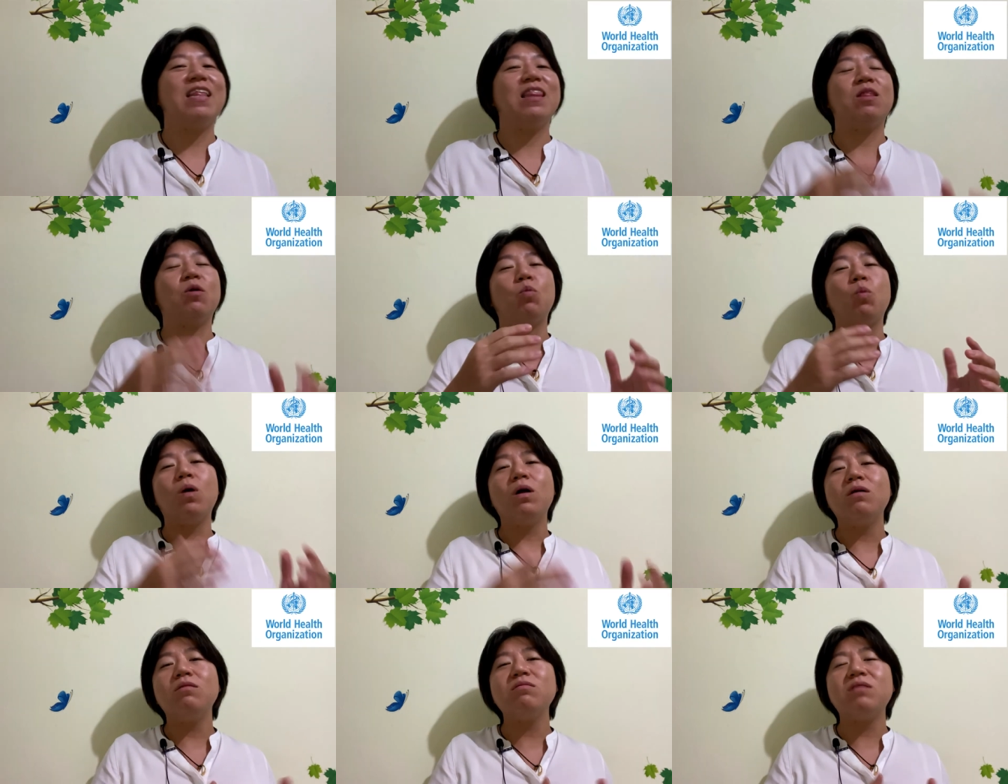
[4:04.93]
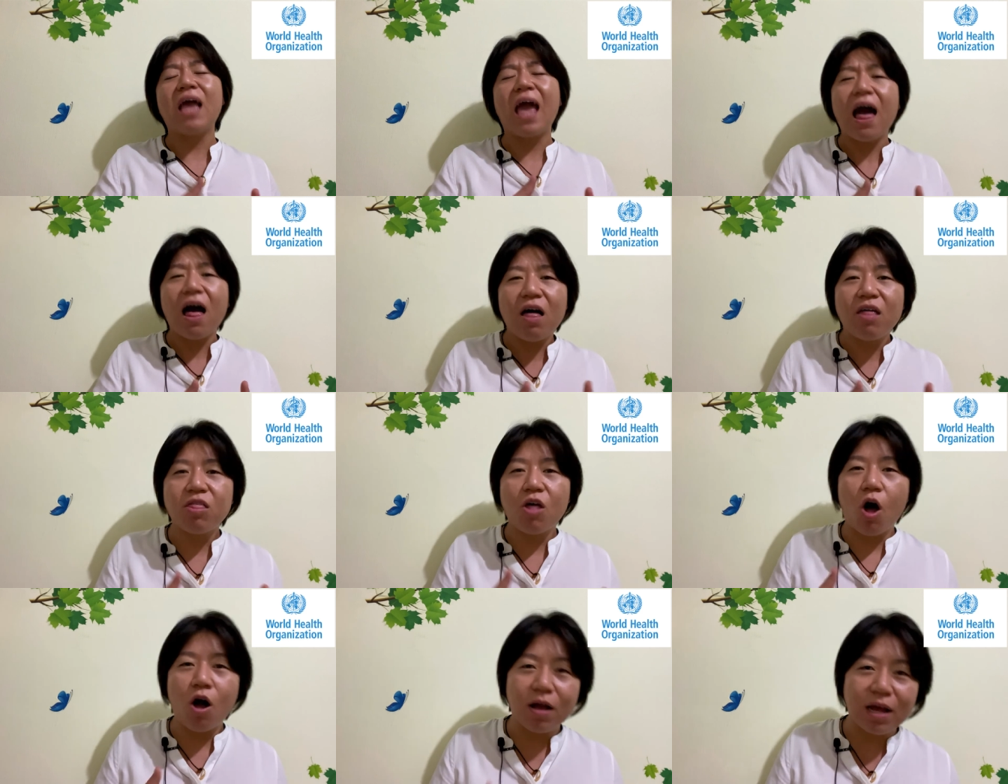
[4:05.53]
the World
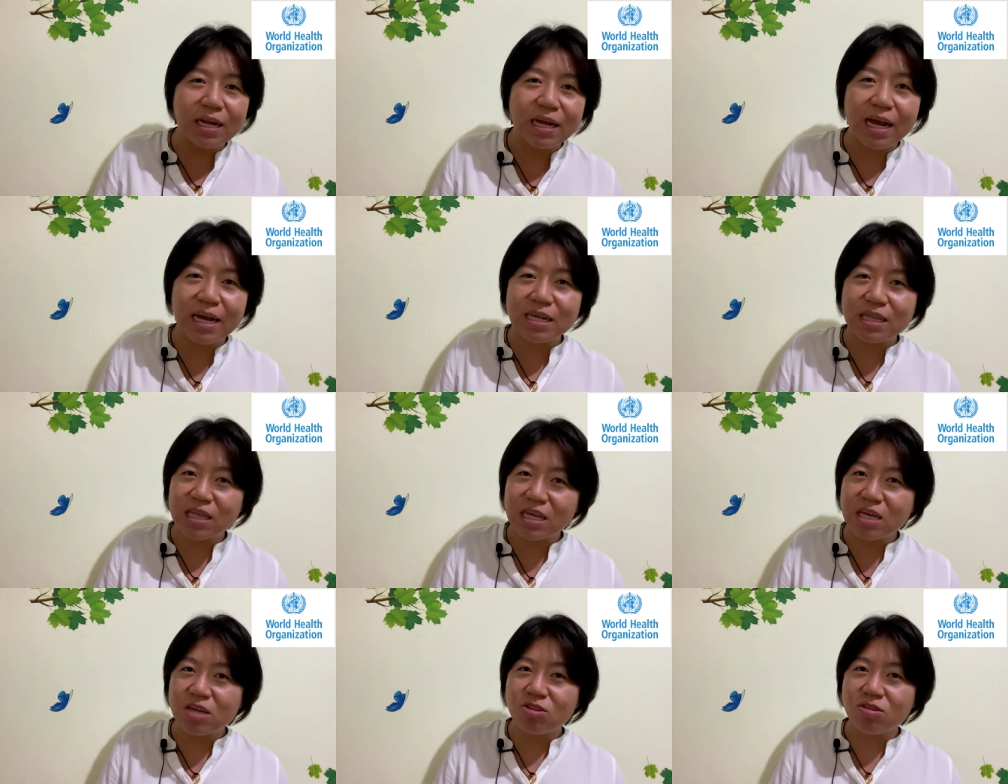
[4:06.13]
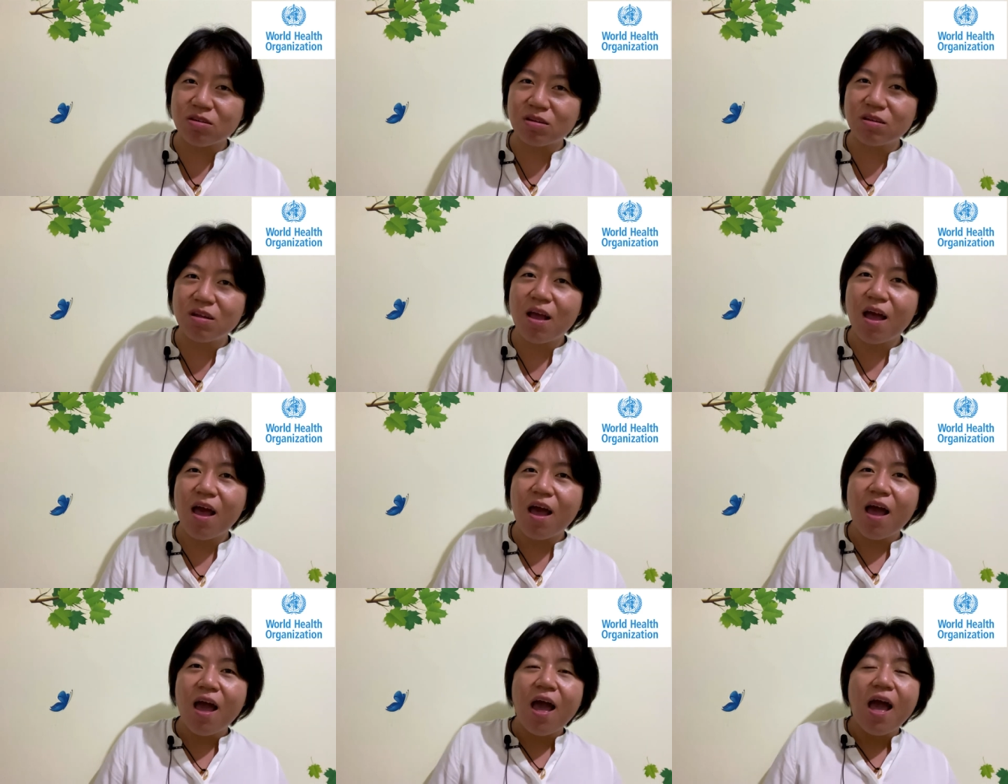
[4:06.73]
Health Organization
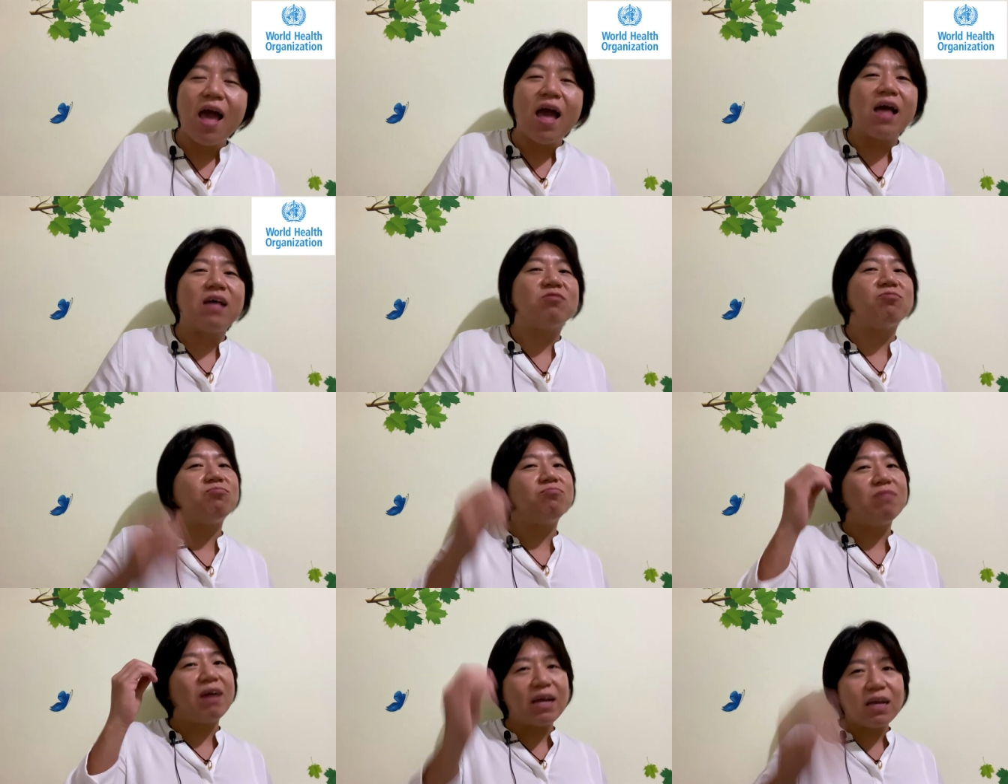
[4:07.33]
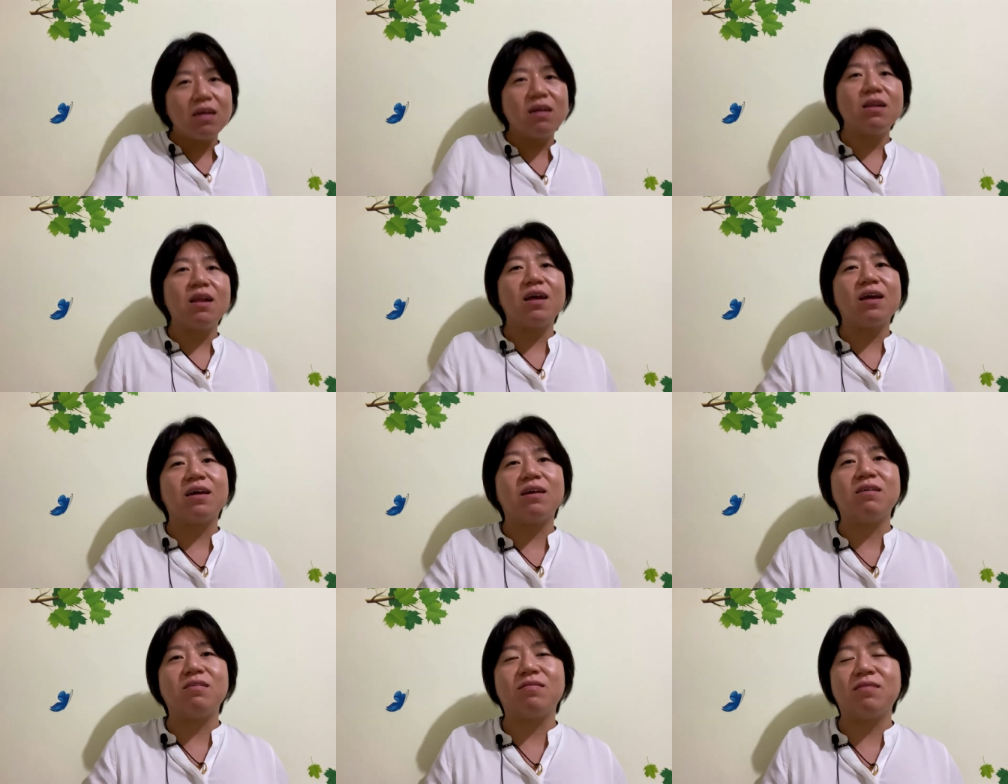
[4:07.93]
has
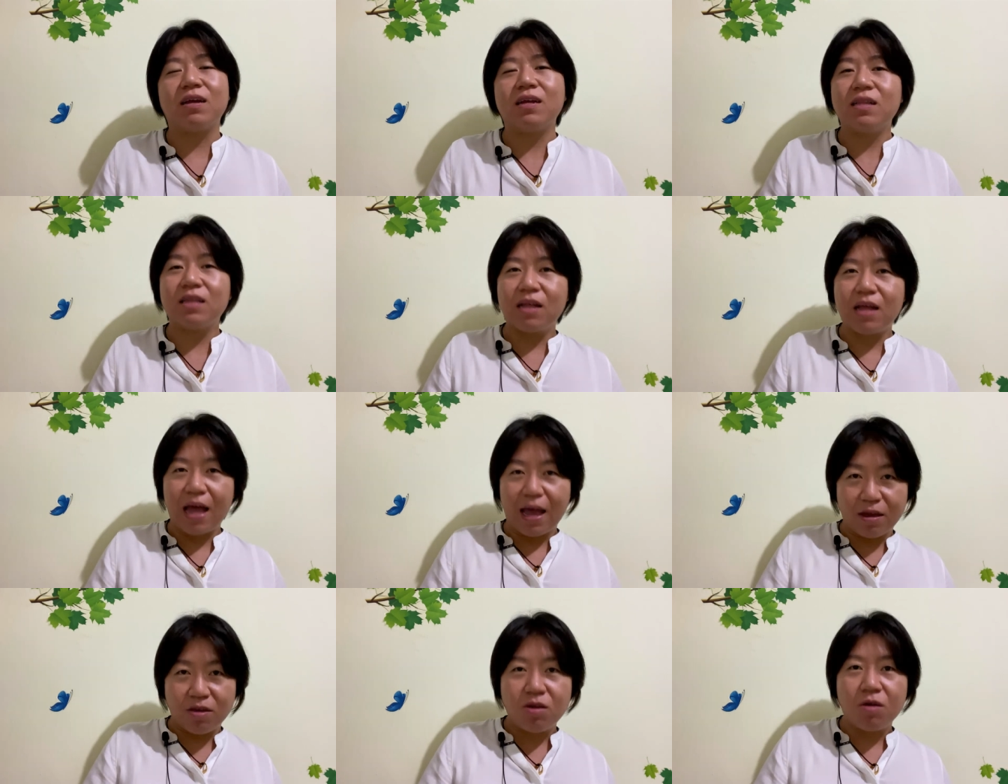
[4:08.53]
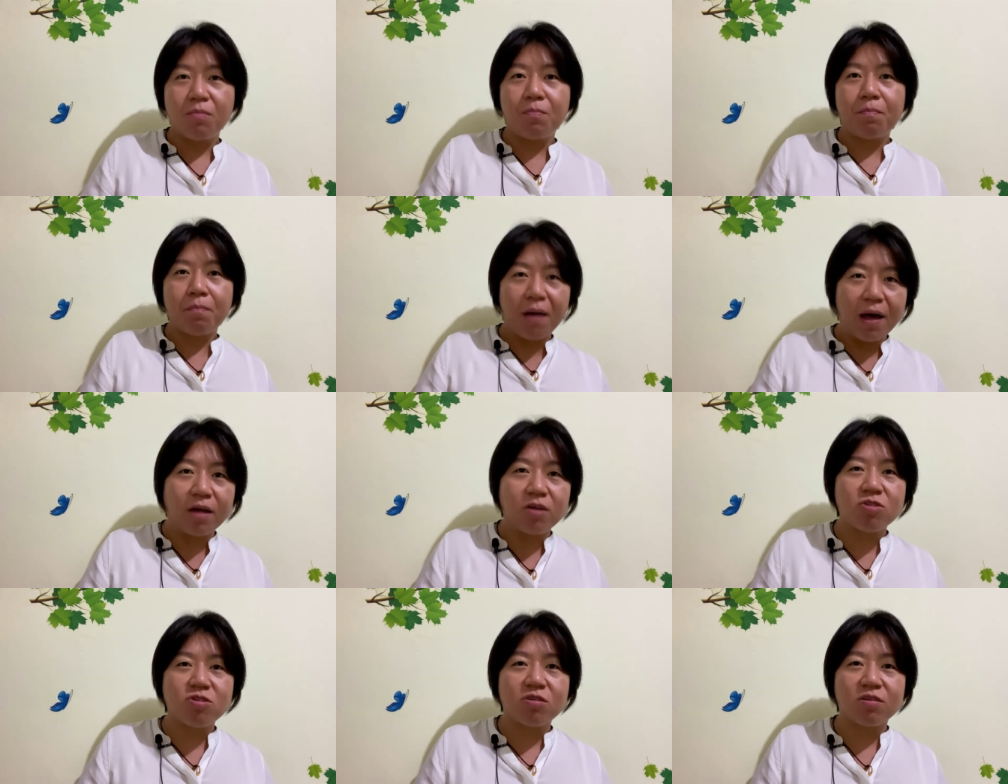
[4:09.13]
recognized
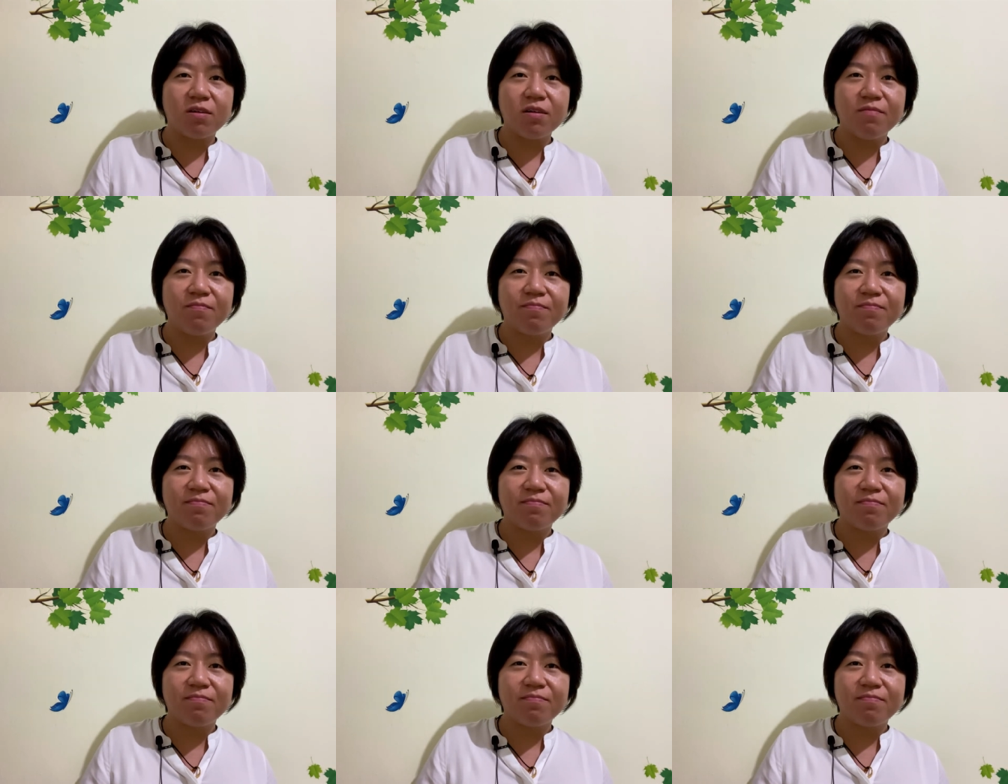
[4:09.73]
acupuncture,